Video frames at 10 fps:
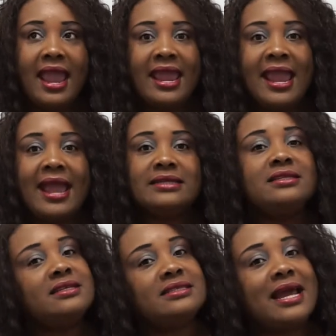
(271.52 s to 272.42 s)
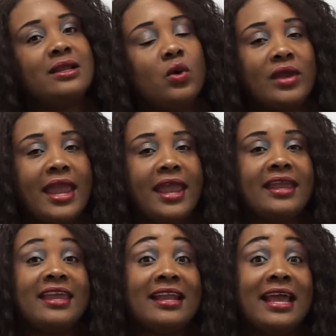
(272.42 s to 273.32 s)
And he decided, okay,
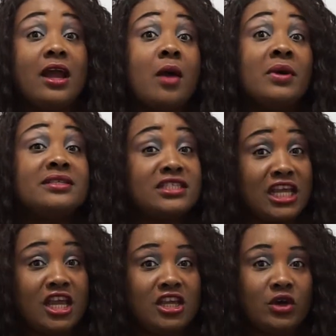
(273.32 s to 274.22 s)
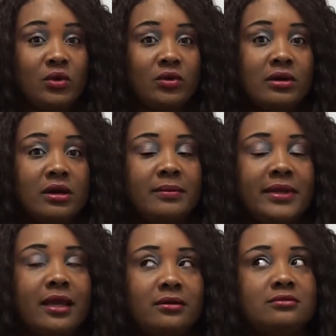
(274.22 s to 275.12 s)
can I come and see you? I'm
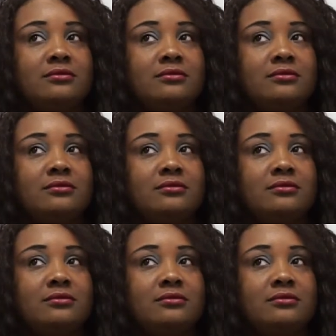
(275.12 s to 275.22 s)
like,